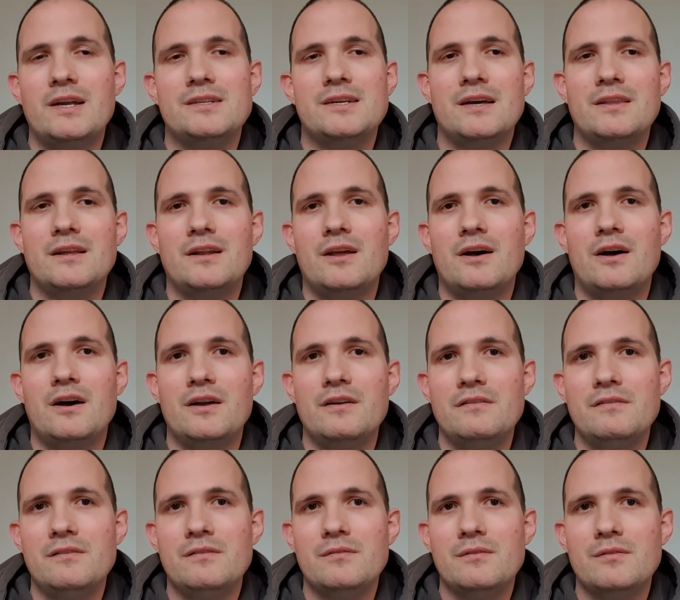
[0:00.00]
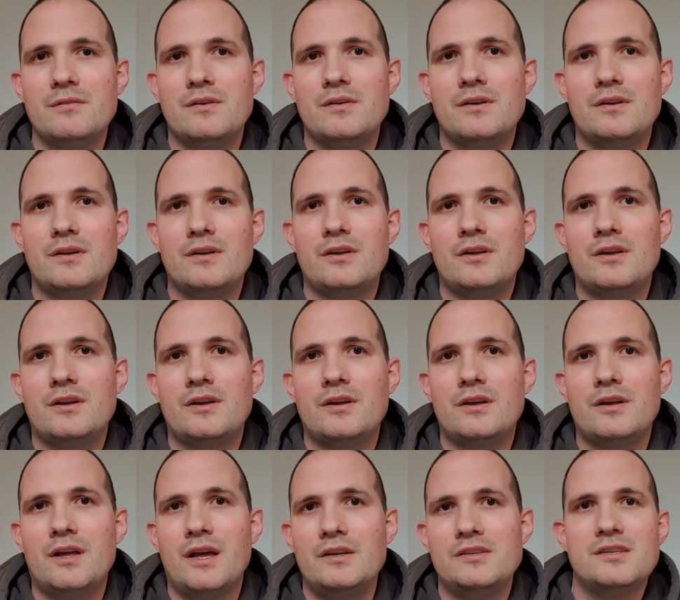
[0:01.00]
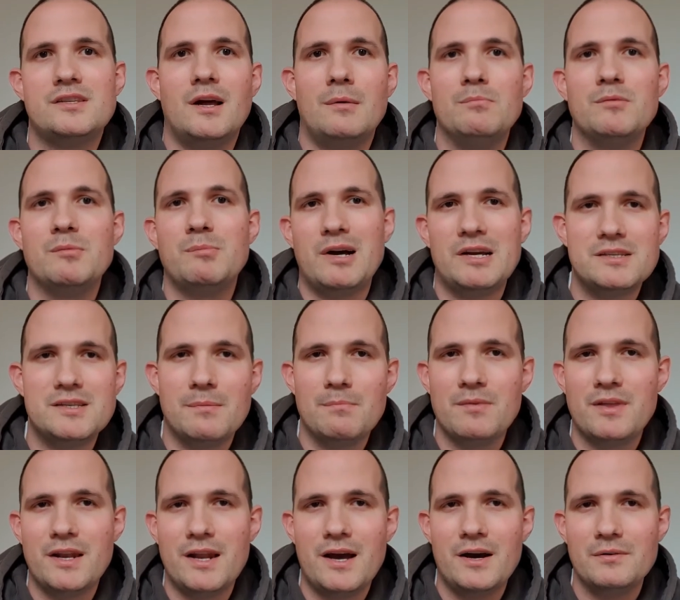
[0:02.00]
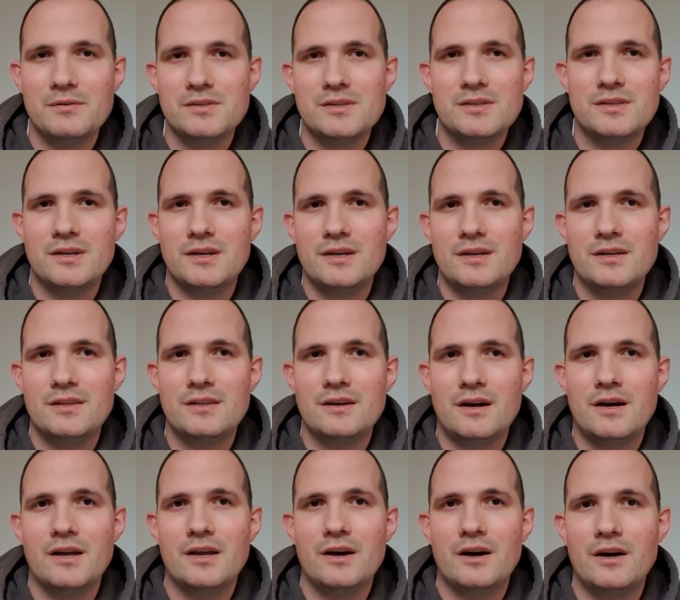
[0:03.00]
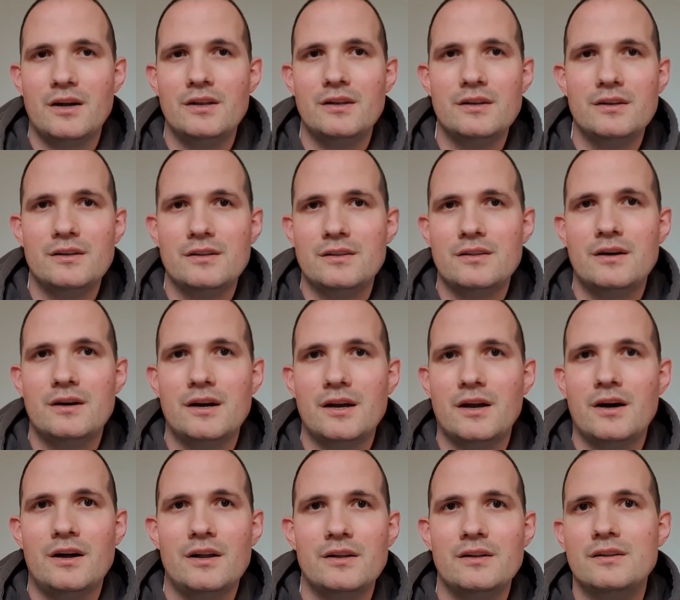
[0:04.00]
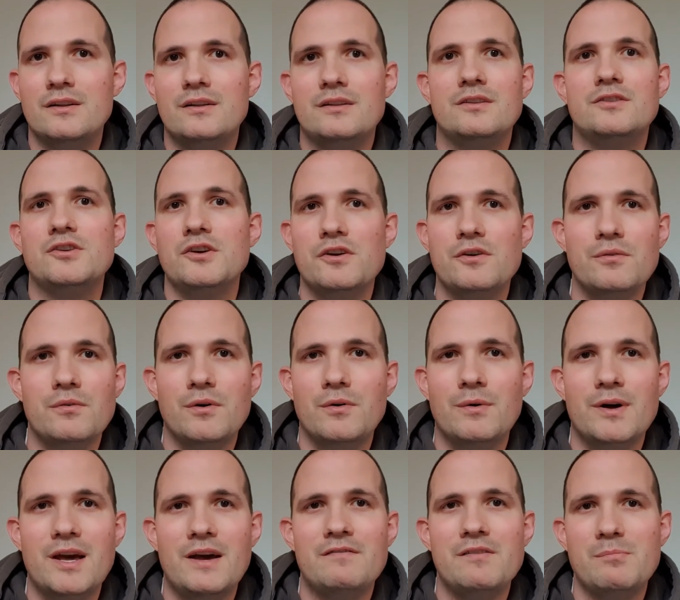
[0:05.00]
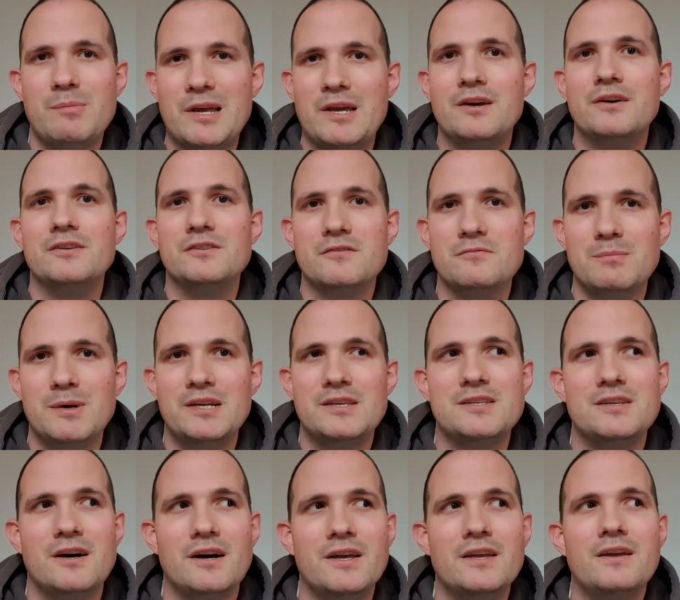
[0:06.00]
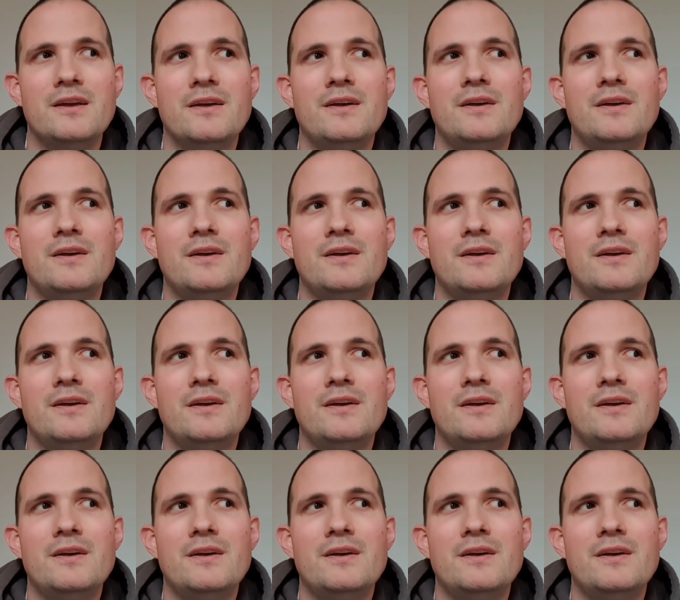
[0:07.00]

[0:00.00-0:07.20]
down the line get stumped by something else that I can't do or whatever because of my sight.